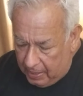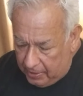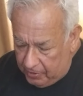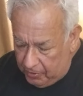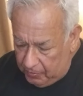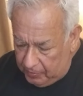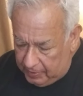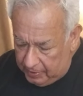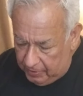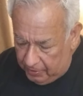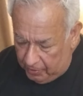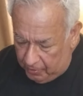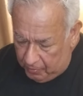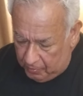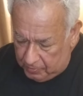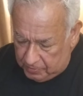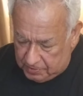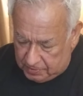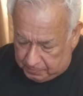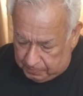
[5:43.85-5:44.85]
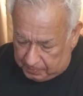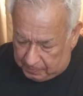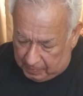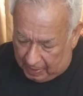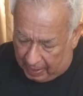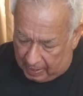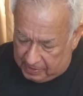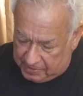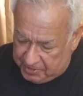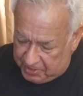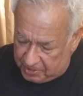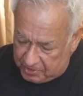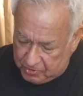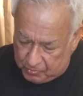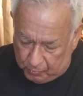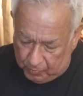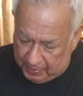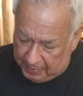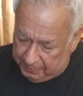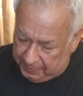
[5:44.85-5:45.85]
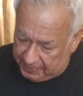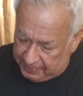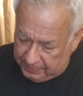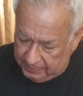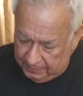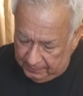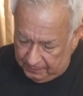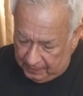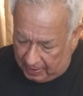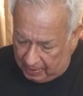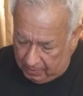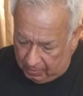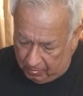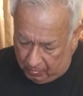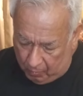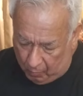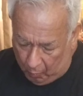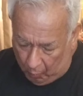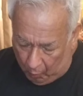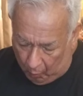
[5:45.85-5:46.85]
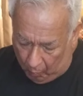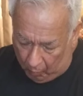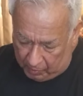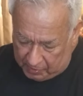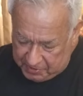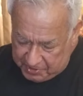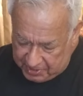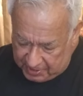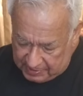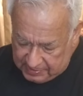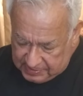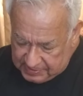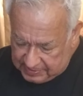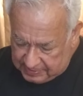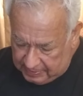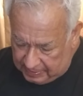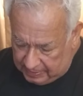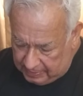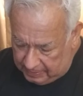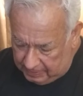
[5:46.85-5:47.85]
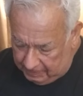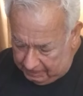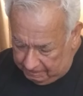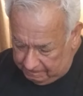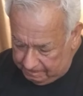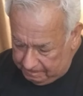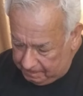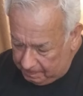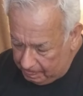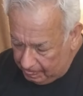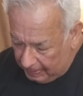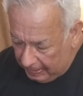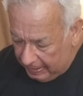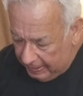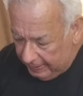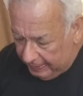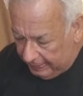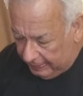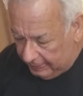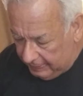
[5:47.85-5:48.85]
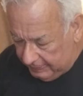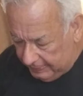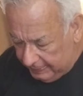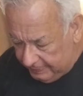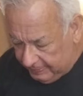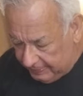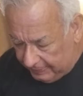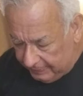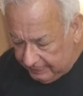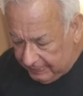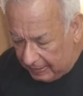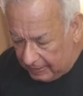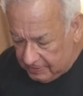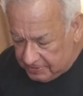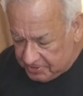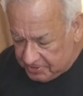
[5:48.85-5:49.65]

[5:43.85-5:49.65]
You can use just ribbon or just anything that'll